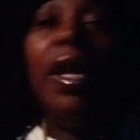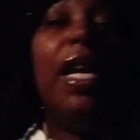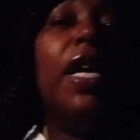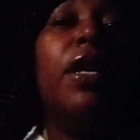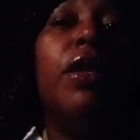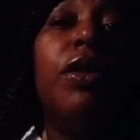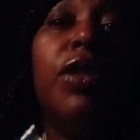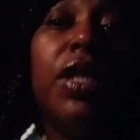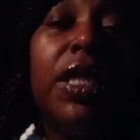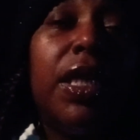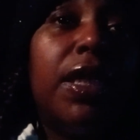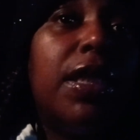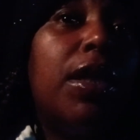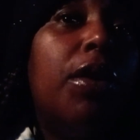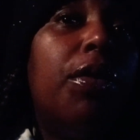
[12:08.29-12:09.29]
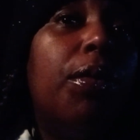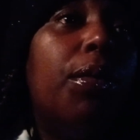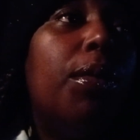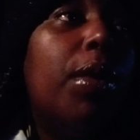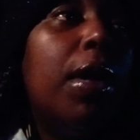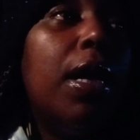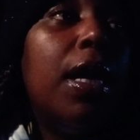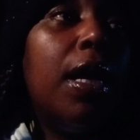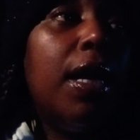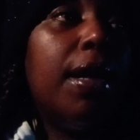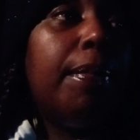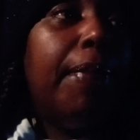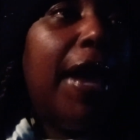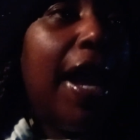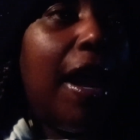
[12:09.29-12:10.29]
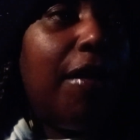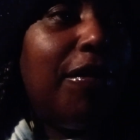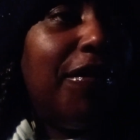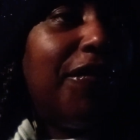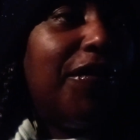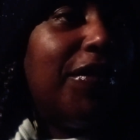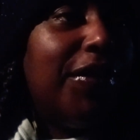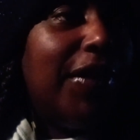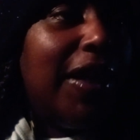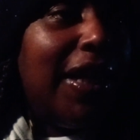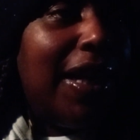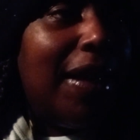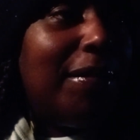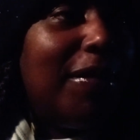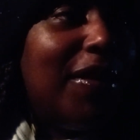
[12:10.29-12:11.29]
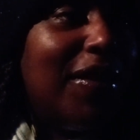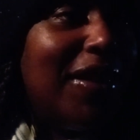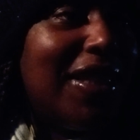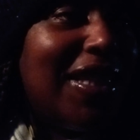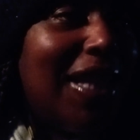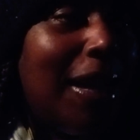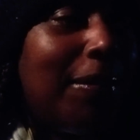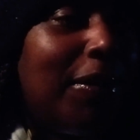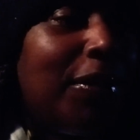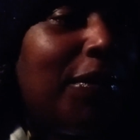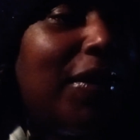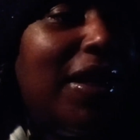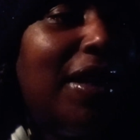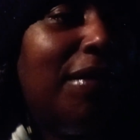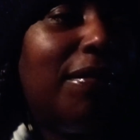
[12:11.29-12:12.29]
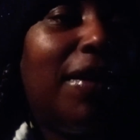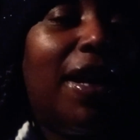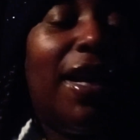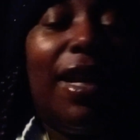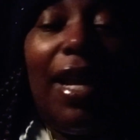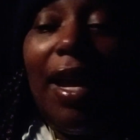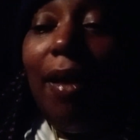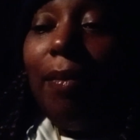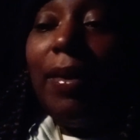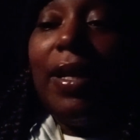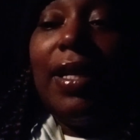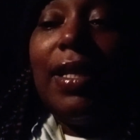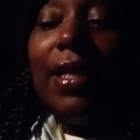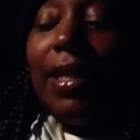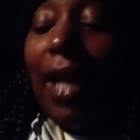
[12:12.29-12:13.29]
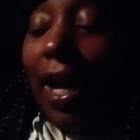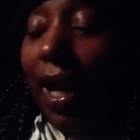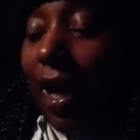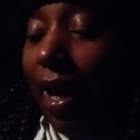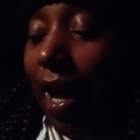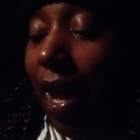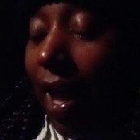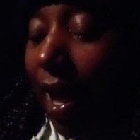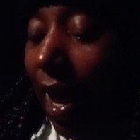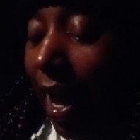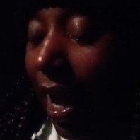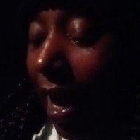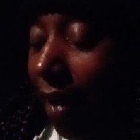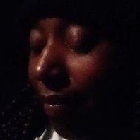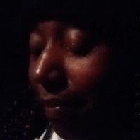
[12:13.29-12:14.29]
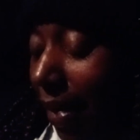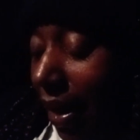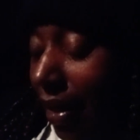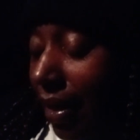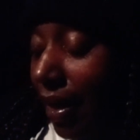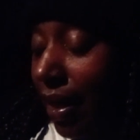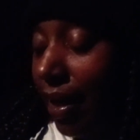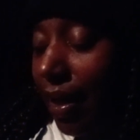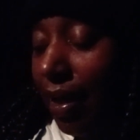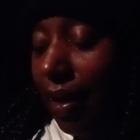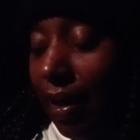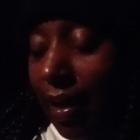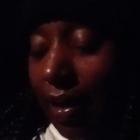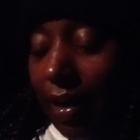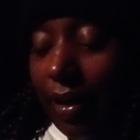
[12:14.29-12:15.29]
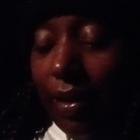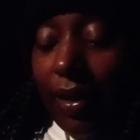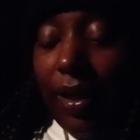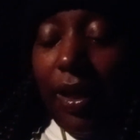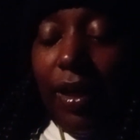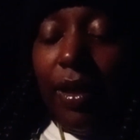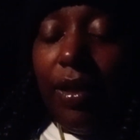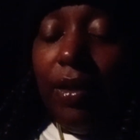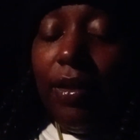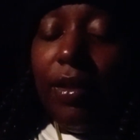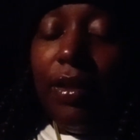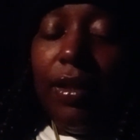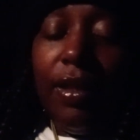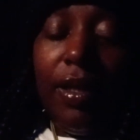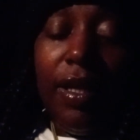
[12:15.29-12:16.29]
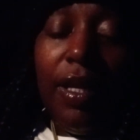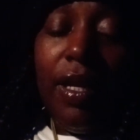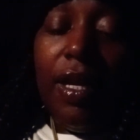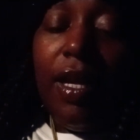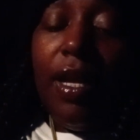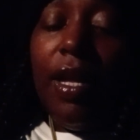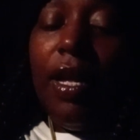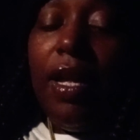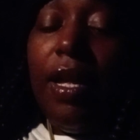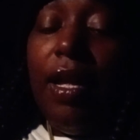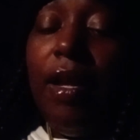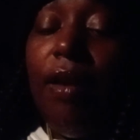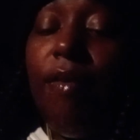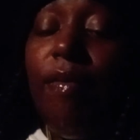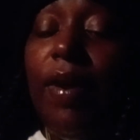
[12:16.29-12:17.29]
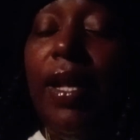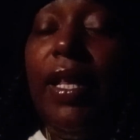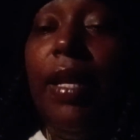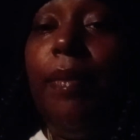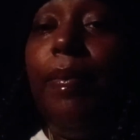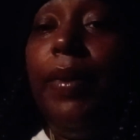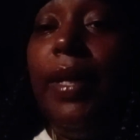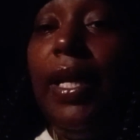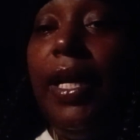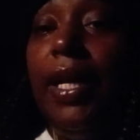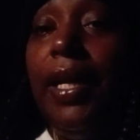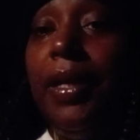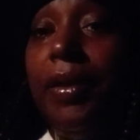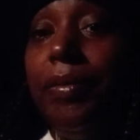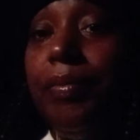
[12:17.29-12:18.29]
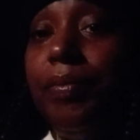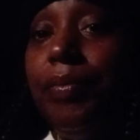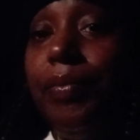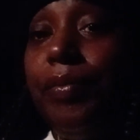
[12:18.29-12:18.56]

energies are so powerful and I'm gonna stop the reading right now because like half my deck and then look why they playing